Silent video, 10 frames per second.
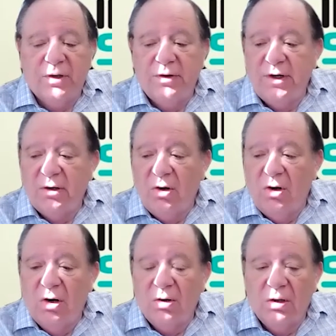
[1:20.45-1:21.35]
There
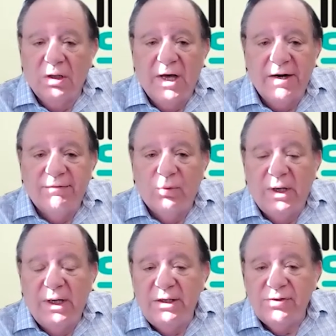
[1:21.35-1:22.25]
are a lot of
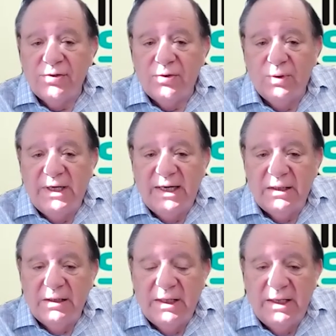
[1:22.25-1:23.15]
ways to
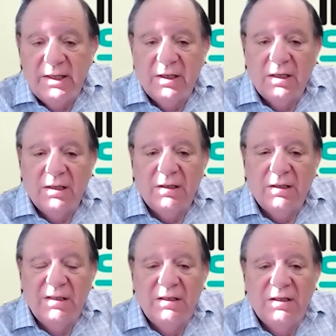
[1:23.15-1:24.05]
get data
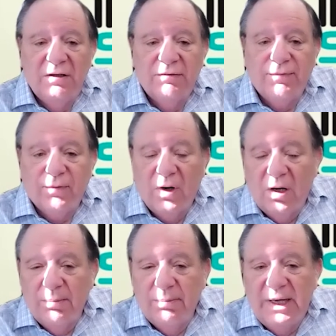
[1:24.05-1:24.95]

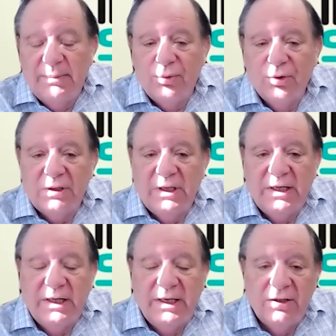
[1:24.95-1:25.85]
from and put
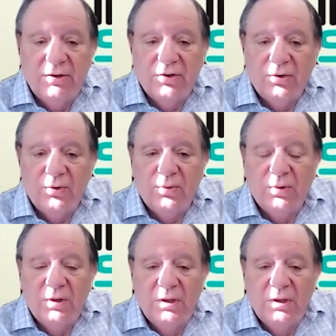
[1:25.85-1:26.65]
data into